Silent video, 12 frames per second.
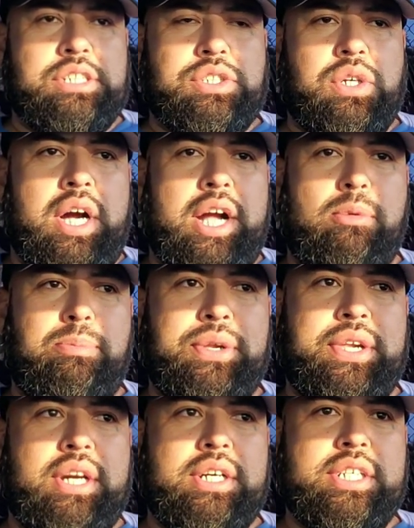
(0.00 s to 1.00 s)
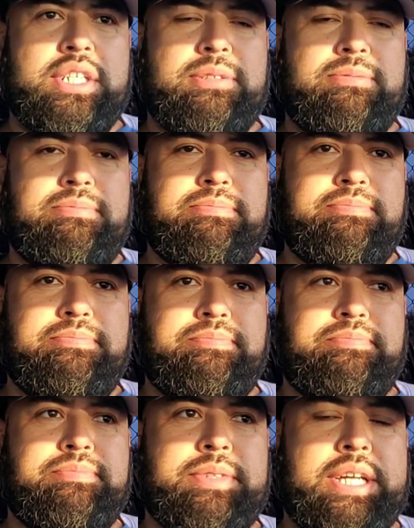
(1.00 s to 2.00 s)
So I opened the hood
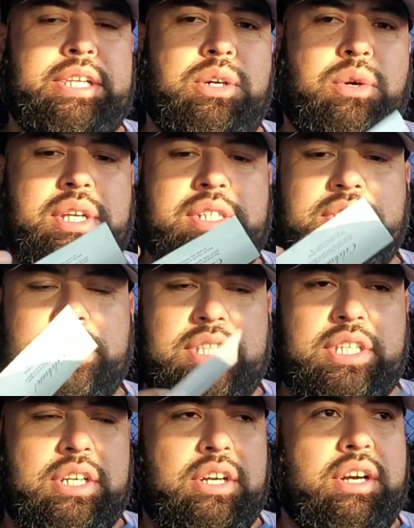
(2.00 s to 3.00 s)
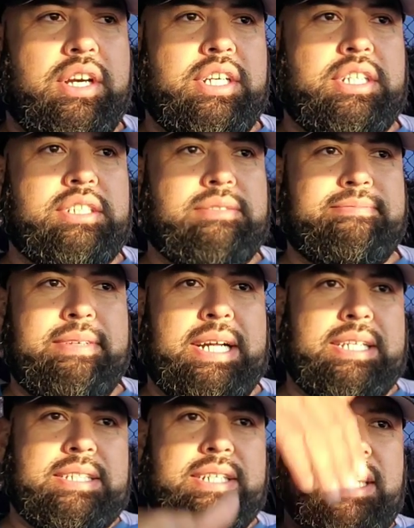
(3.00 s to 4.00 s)
and noticed that the card
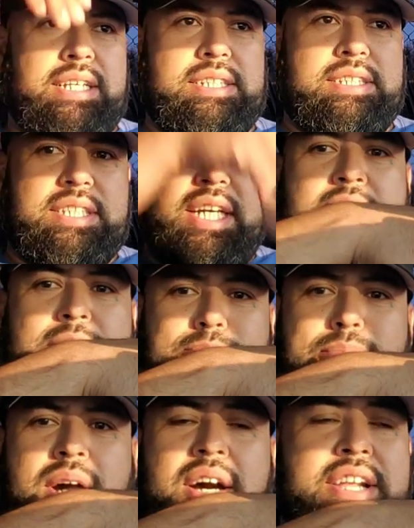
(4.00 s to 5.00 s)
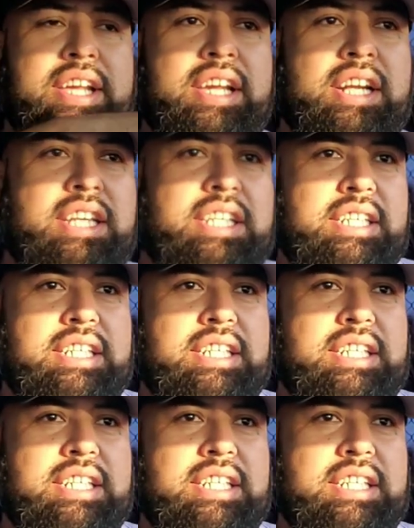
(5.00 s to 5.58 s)
had gone inside the body.